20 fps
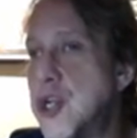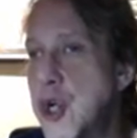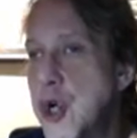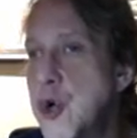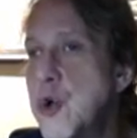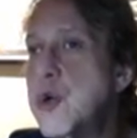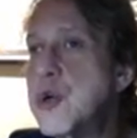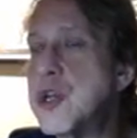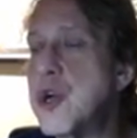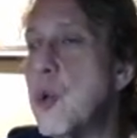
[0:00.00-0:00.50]

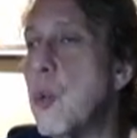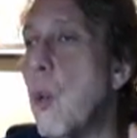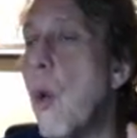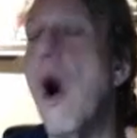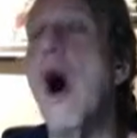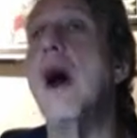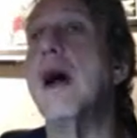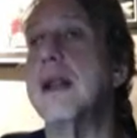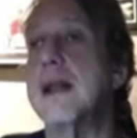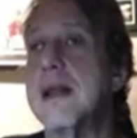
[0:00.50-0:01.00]

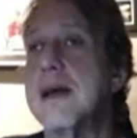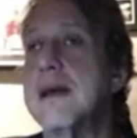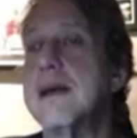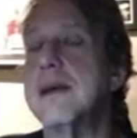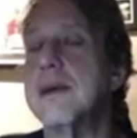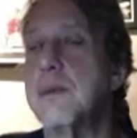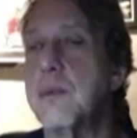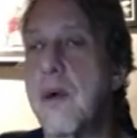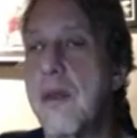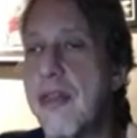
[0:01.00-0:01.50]
2-to-1
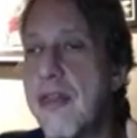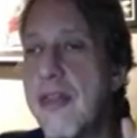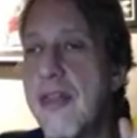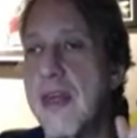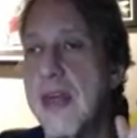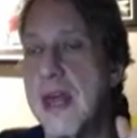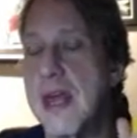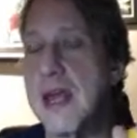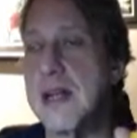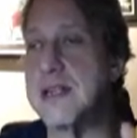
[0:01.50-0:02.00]
with
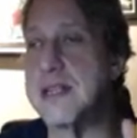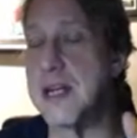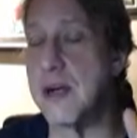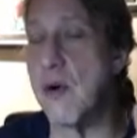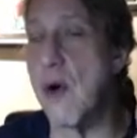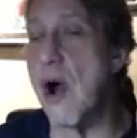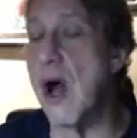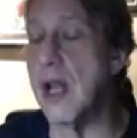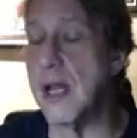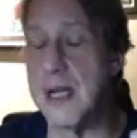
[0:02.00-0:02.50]
the
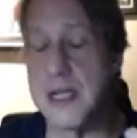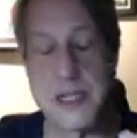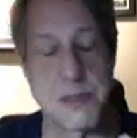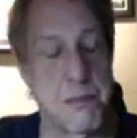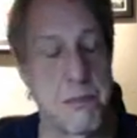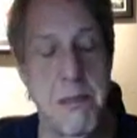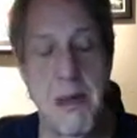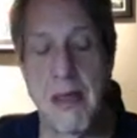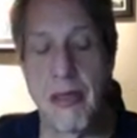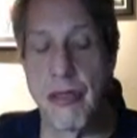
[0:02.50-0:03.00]

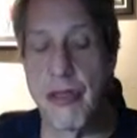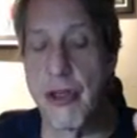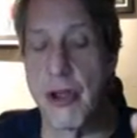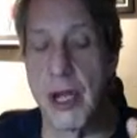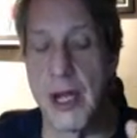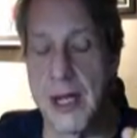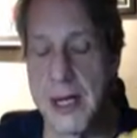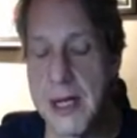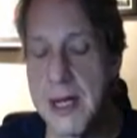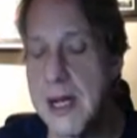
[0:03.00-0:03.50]
DeKralling's
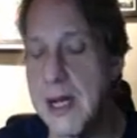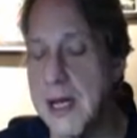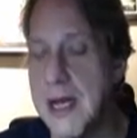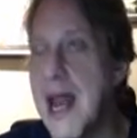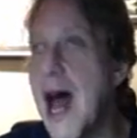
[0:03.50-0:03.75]
Mentholin